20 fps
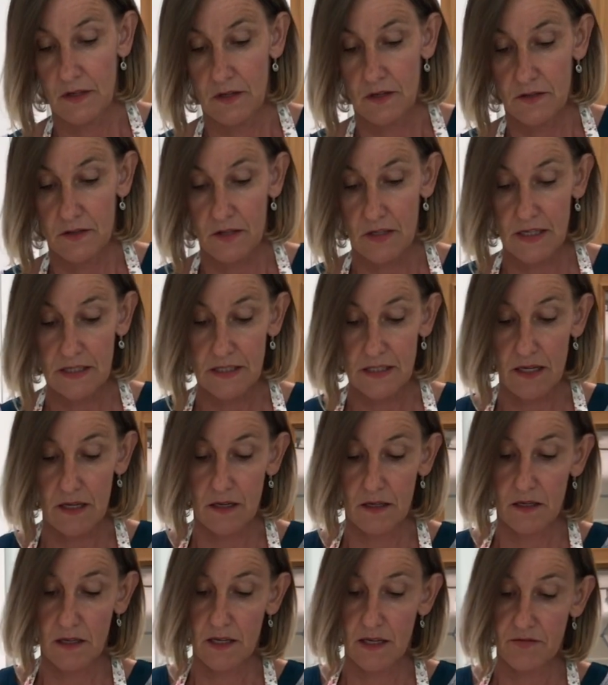So that's
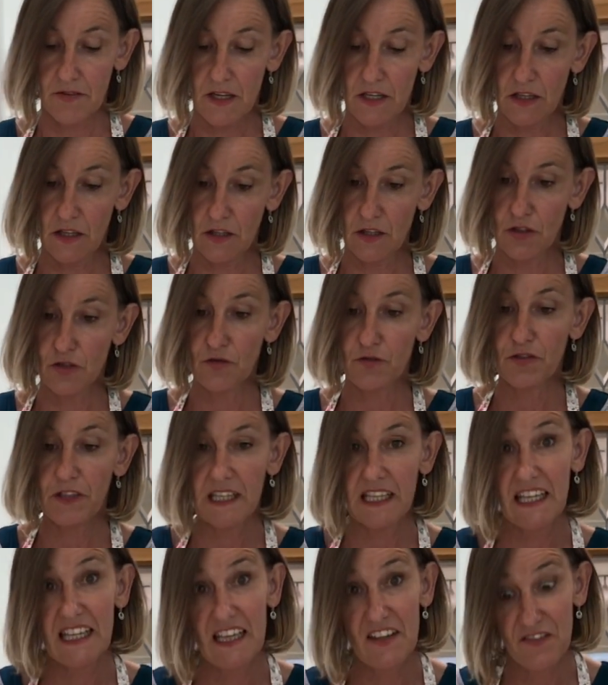going to give it a
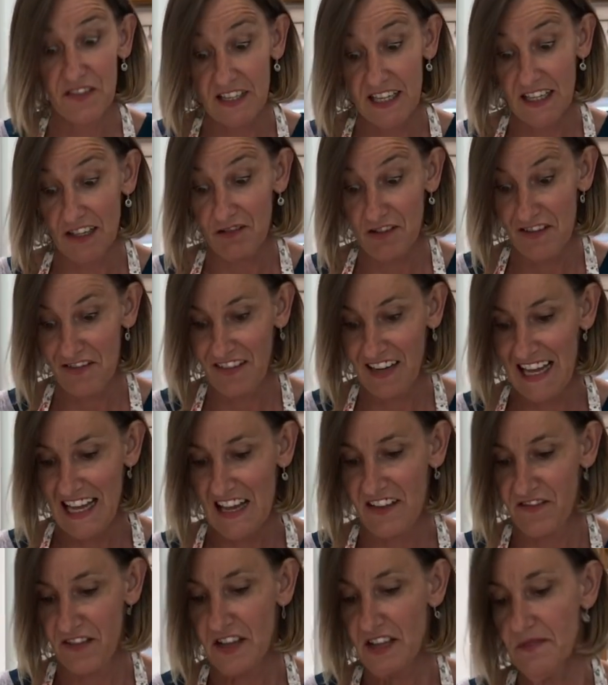lovely vanilla-y
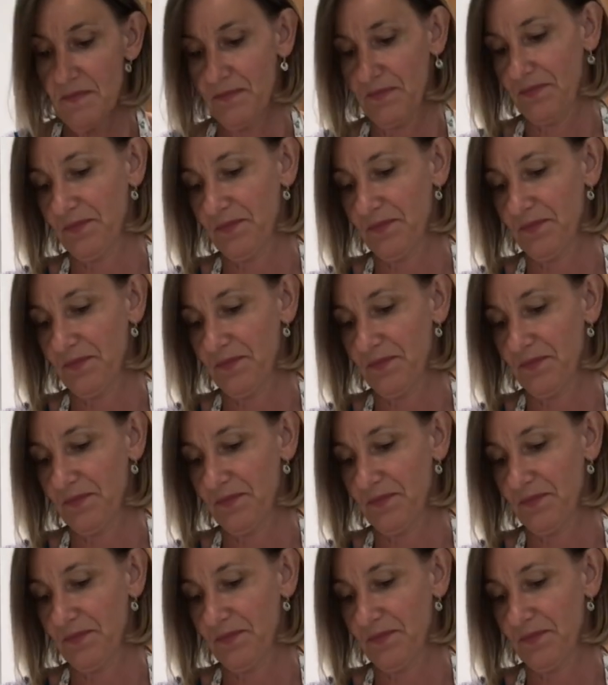flavour.